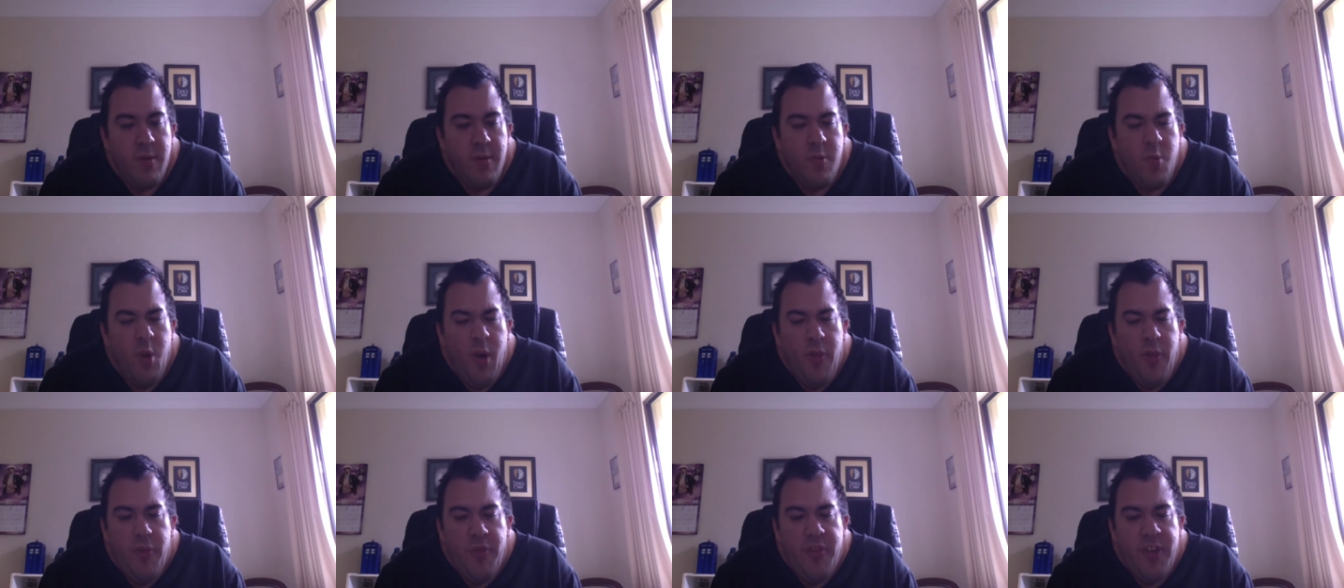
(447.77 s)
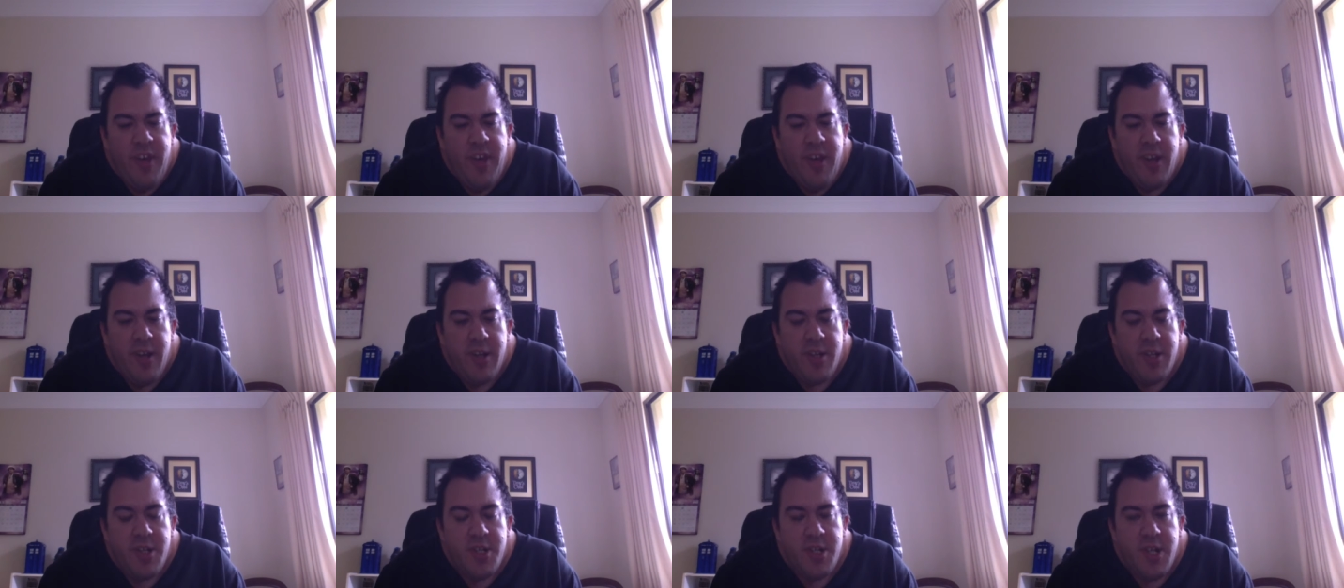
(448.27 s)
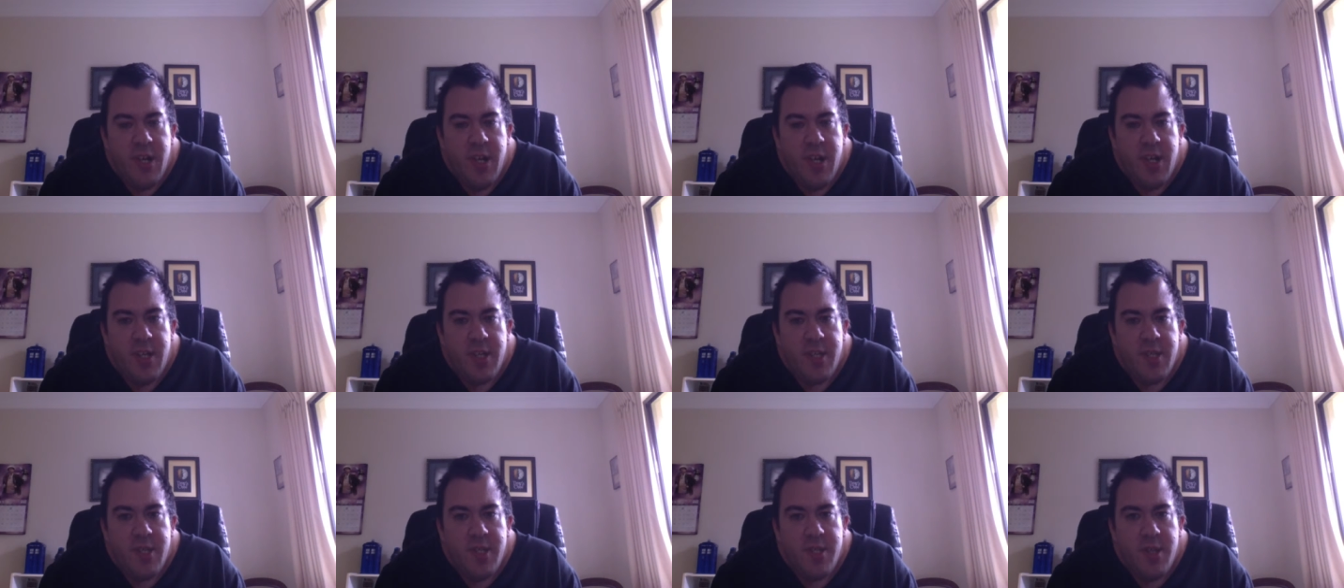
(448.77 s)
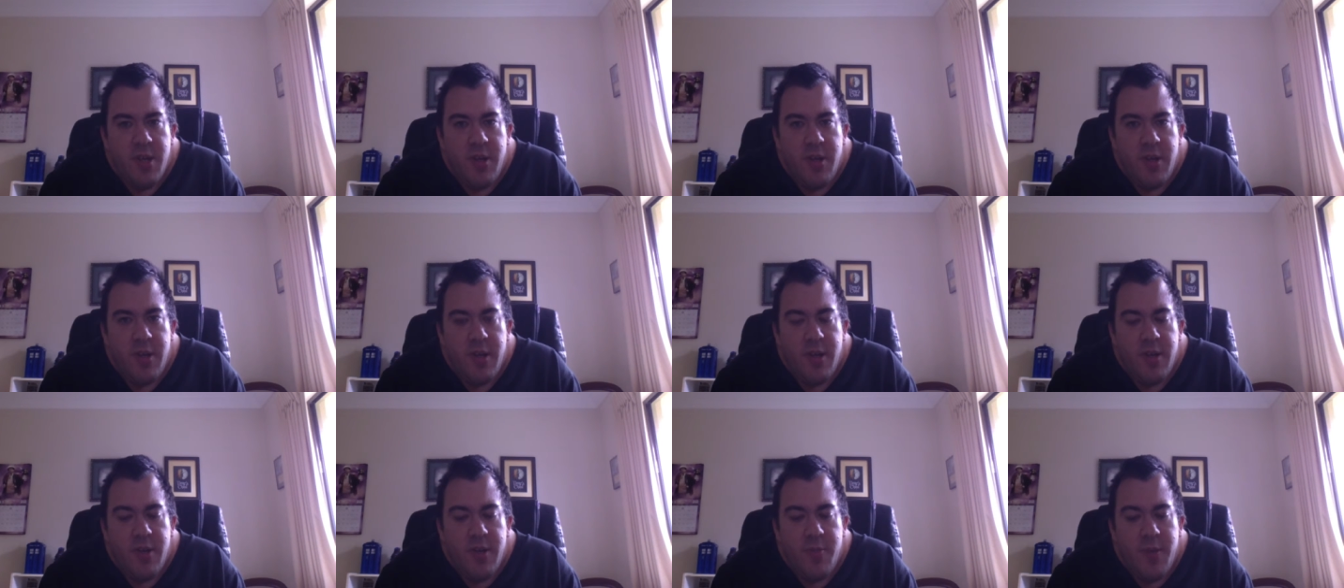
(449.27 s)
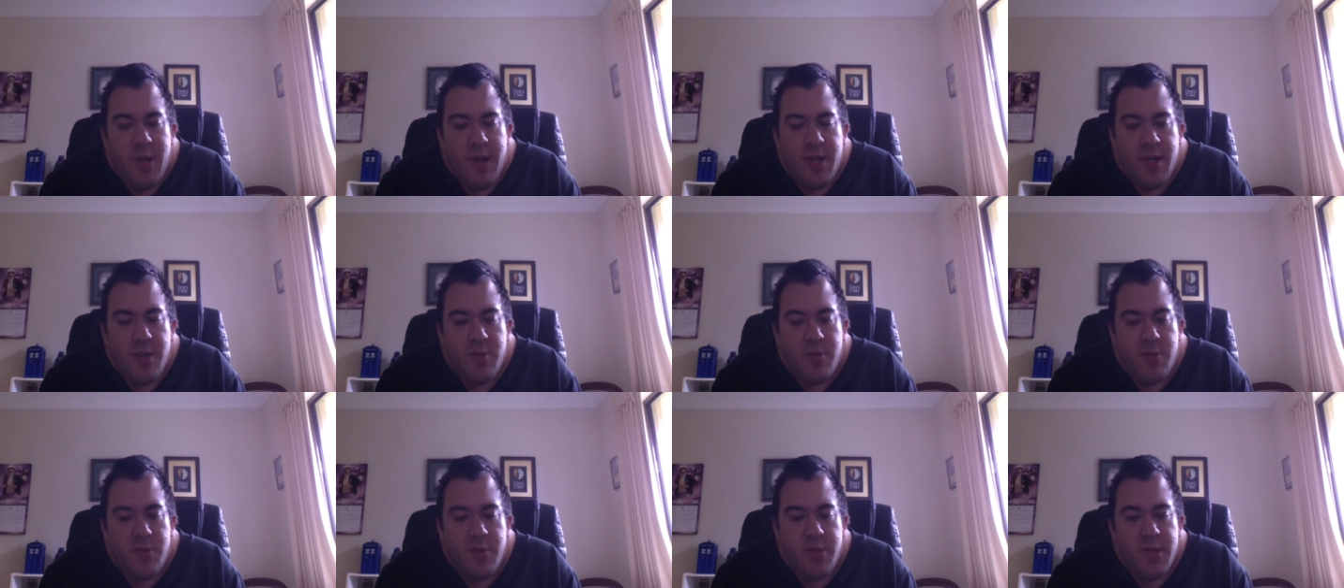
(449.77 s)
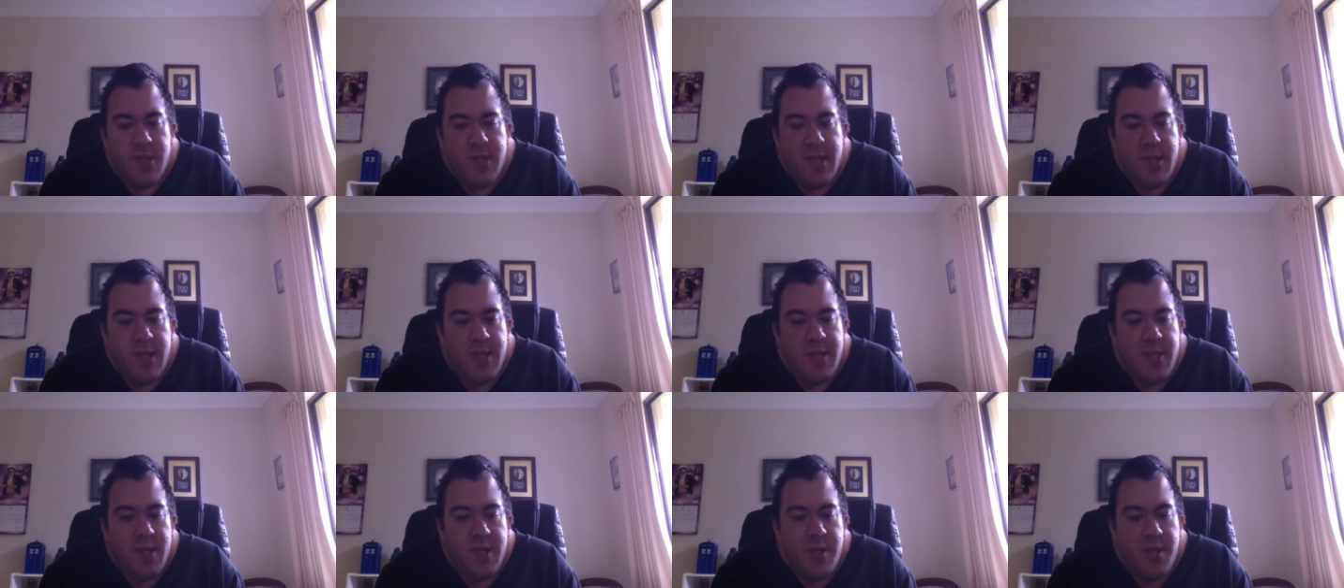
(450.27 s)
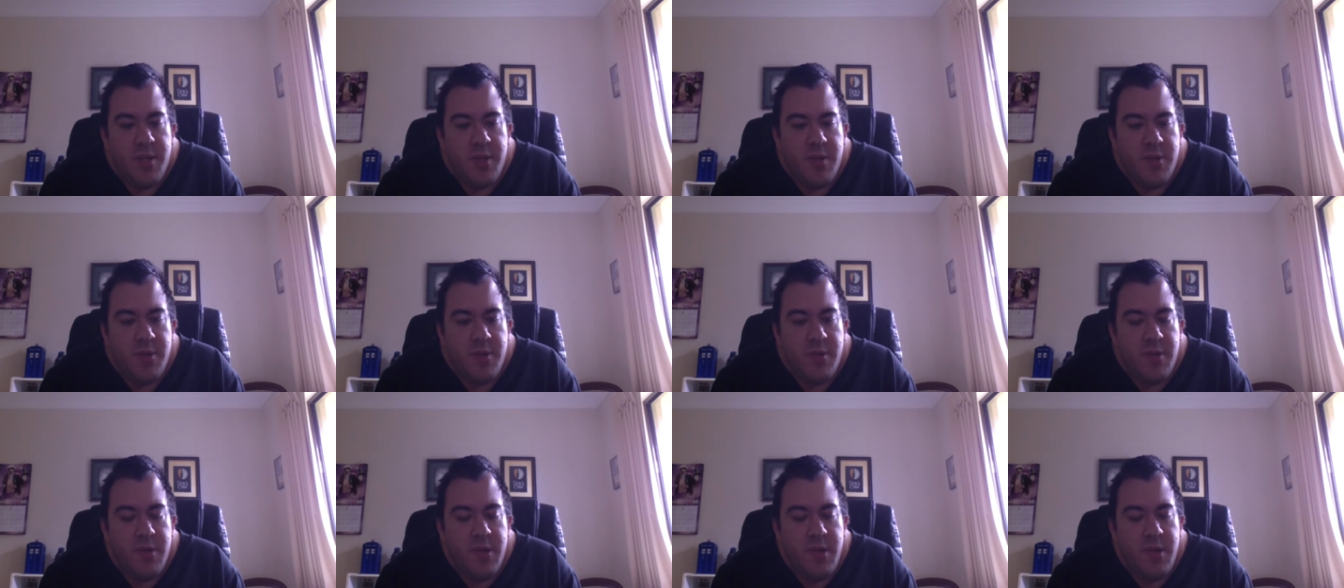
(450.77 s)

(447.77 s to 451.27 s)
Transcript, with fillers: What thing? she asked, turning her back towards Stacey too.